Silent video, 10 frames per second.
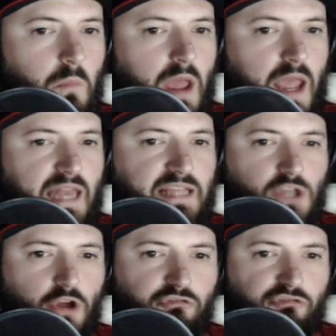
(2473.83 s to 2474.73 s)
it is
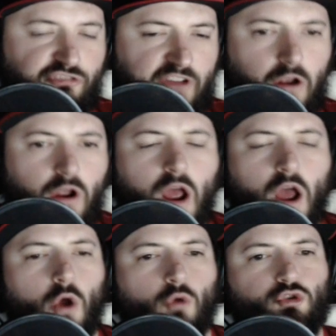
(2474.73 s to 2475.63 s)
unfair
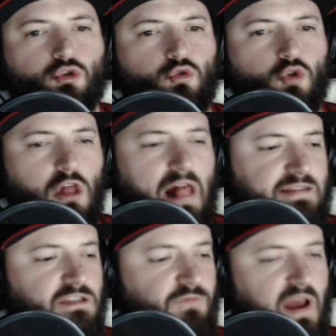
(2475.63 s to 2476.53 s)
to
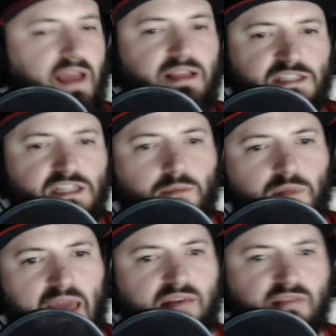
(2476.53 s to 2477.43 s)
classify
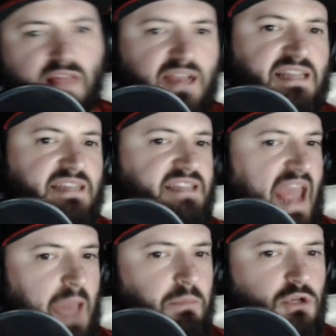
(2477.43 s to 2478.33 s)
NCAA athletics as
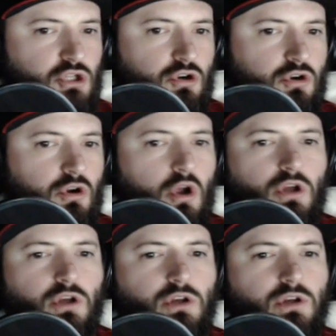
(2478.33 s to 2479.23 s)
amateur
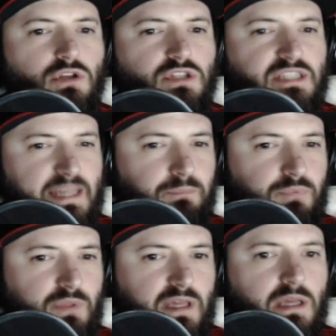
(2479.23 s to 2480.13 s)

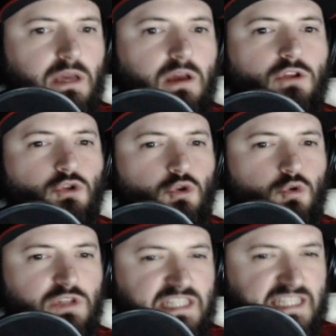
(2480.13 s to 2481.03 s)
simply
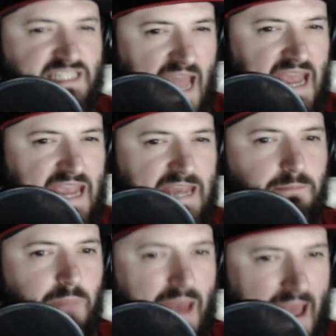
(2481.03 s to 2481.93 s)
to stay
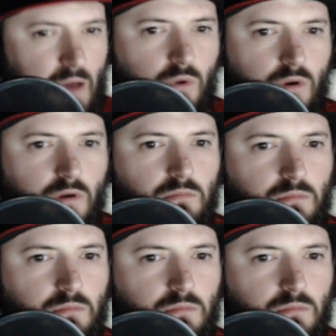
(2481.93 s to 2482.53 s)
in power